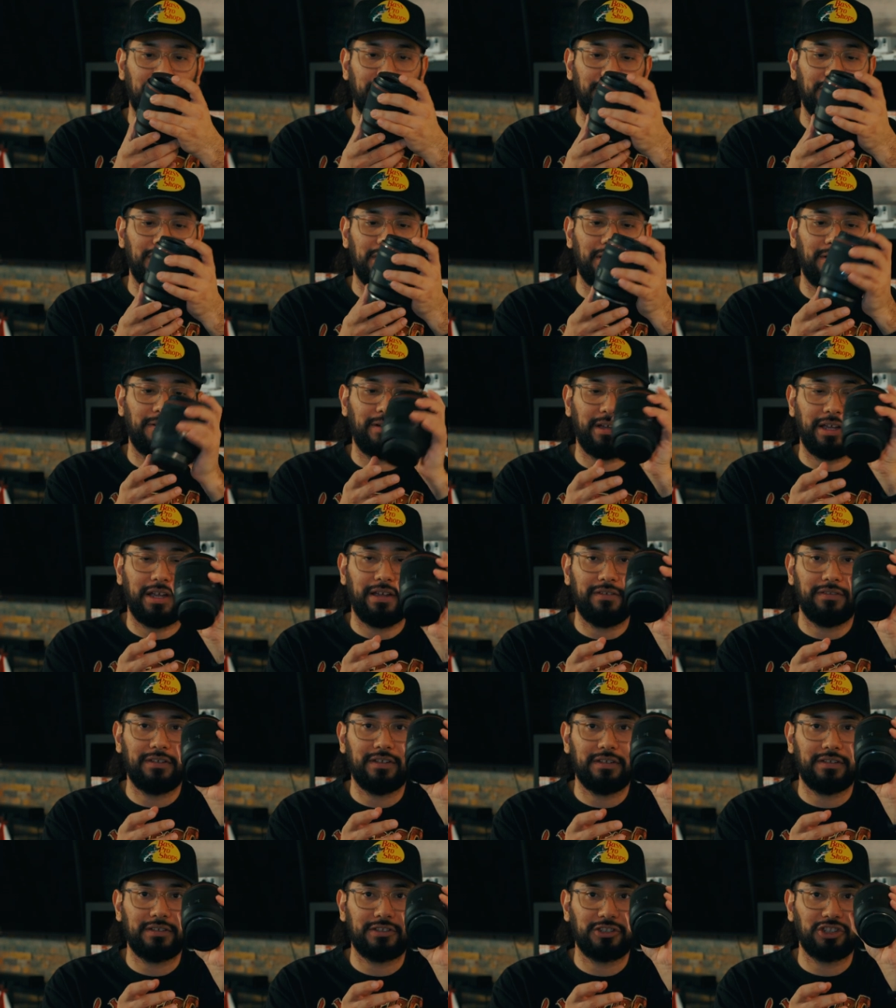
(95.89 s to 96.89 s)
if you don't have
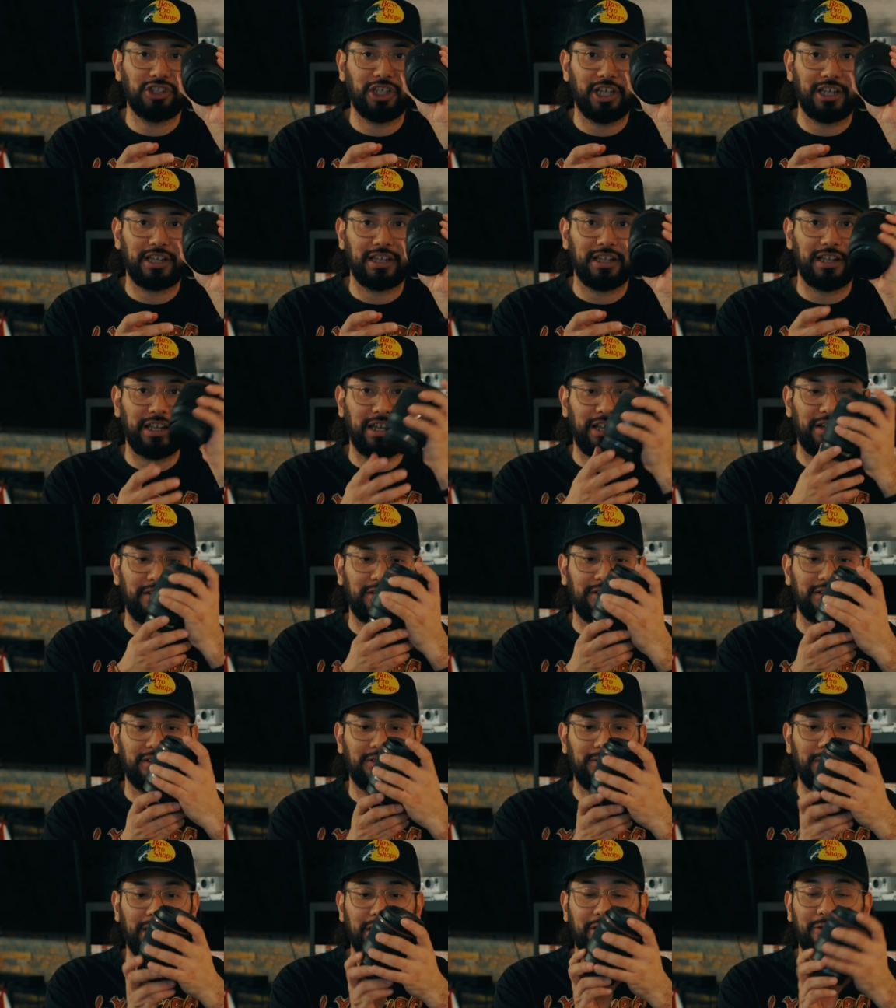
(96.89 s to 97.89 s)
this, check it
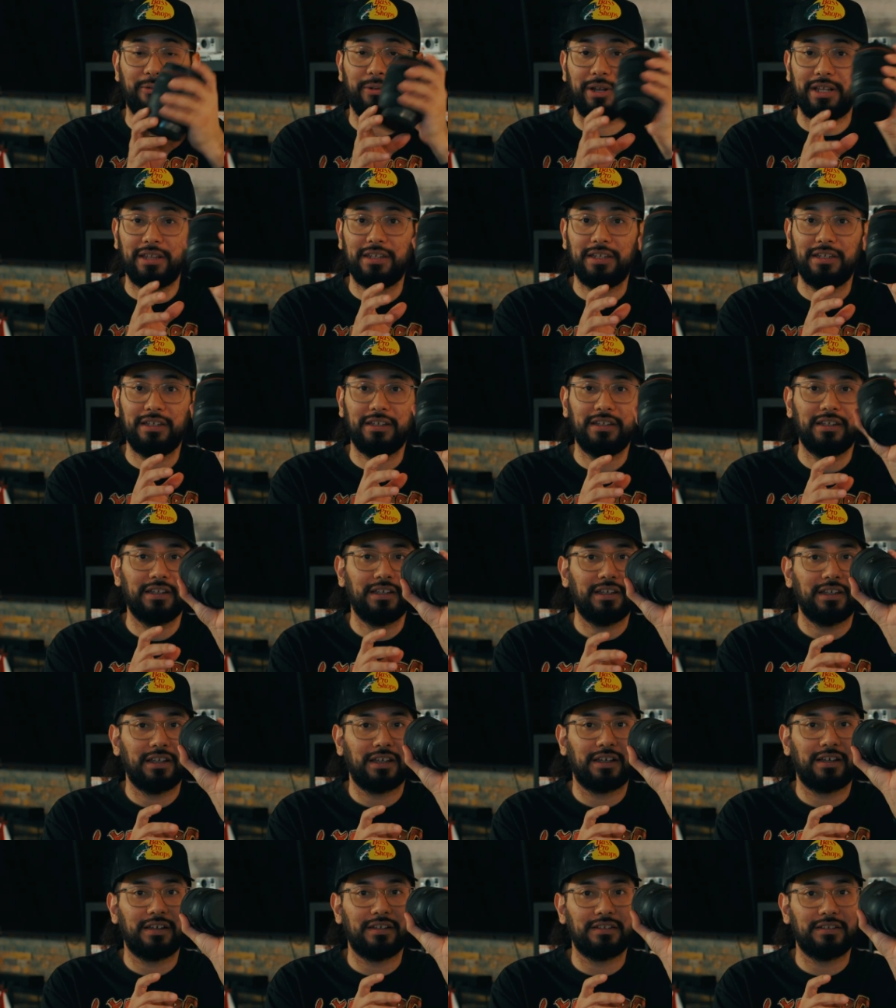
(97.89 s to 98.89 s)
out. Try to rent it,
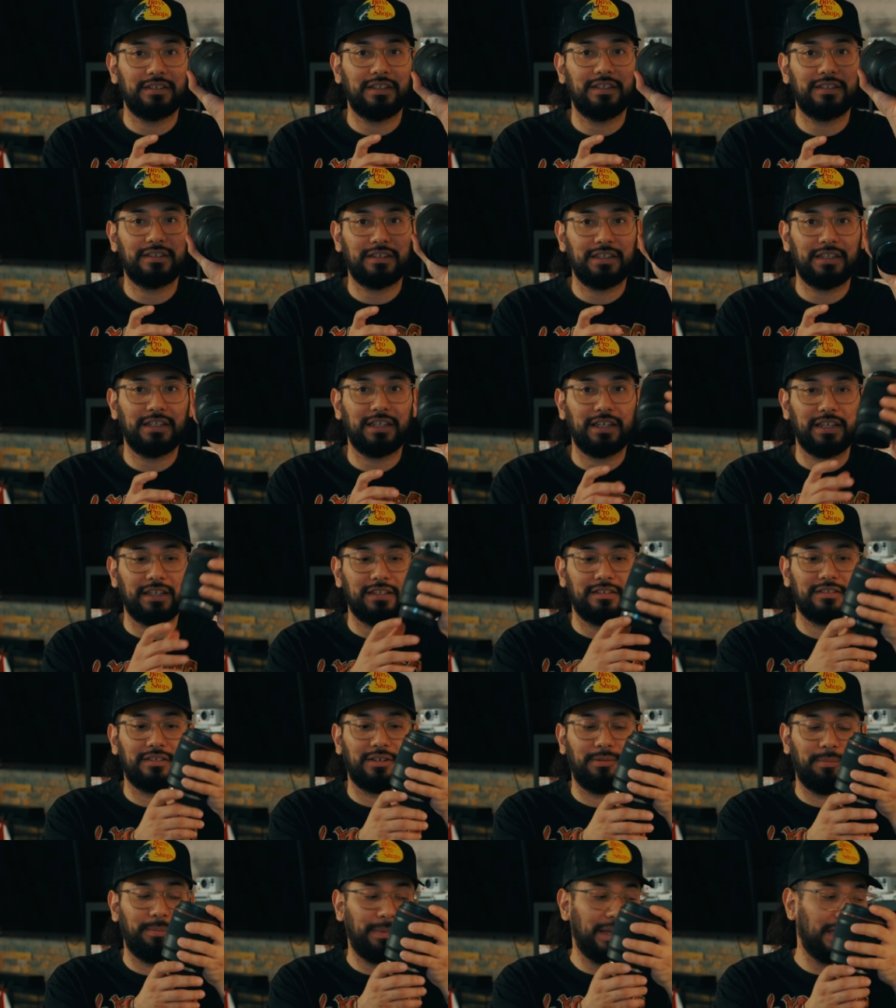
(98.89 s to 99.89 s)
because this thing
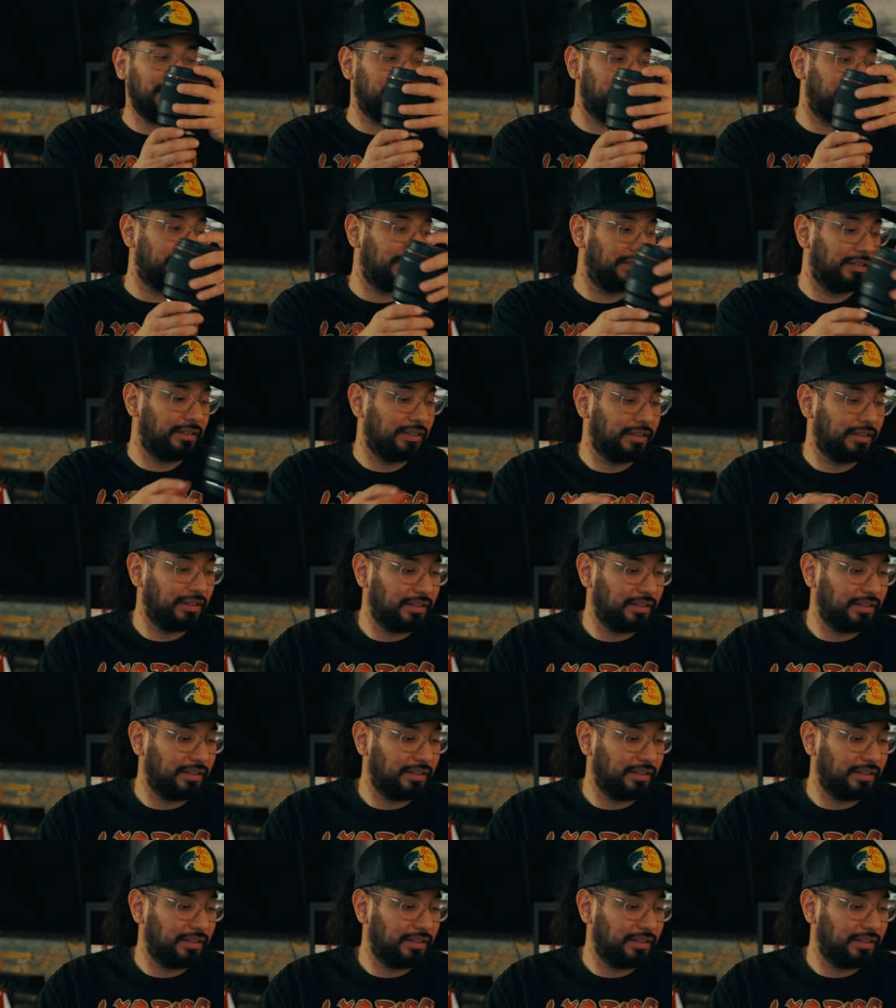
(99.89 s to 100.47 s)
is amazing.